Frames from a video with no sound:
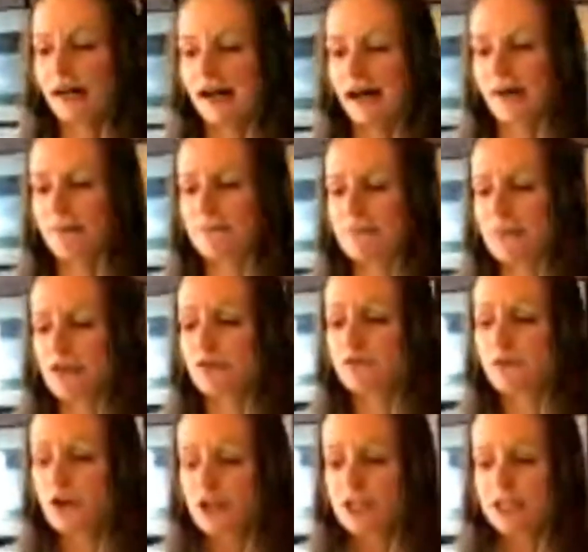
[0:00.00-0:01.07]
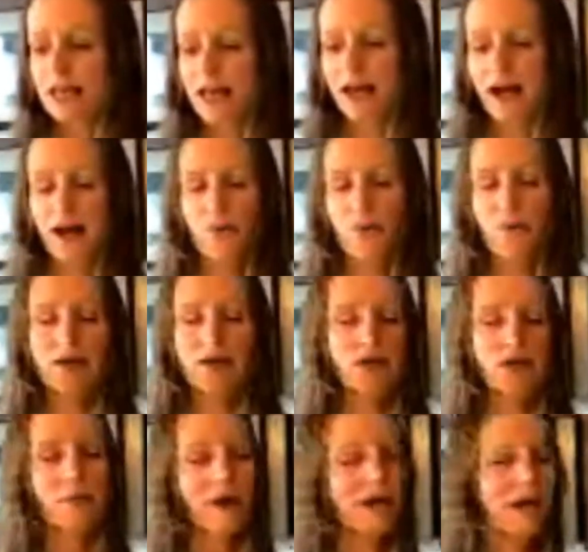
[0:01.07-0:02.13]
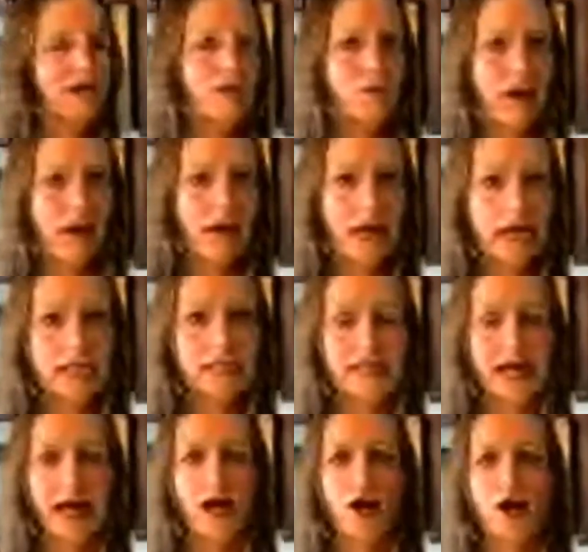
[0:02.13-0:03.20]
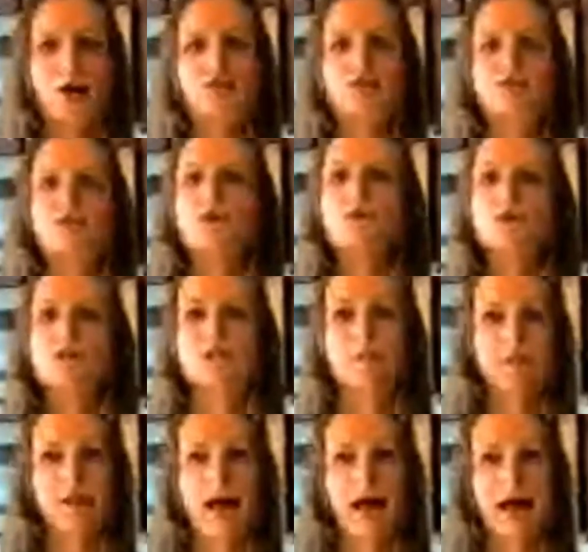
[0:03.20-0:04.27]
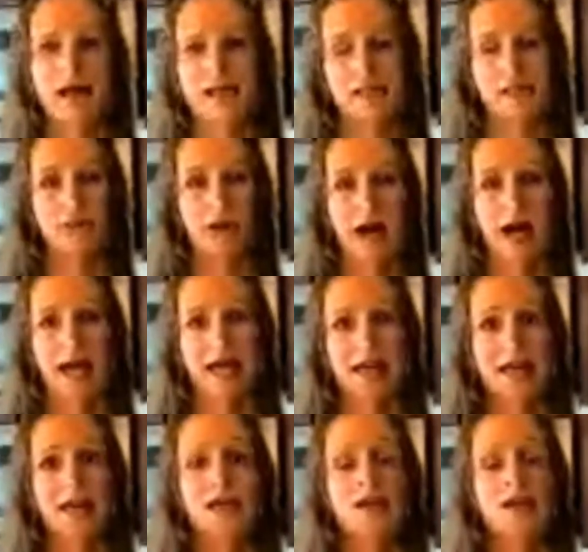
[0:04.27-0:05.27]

The first thing I want to remind everybody is that our food supply is fine.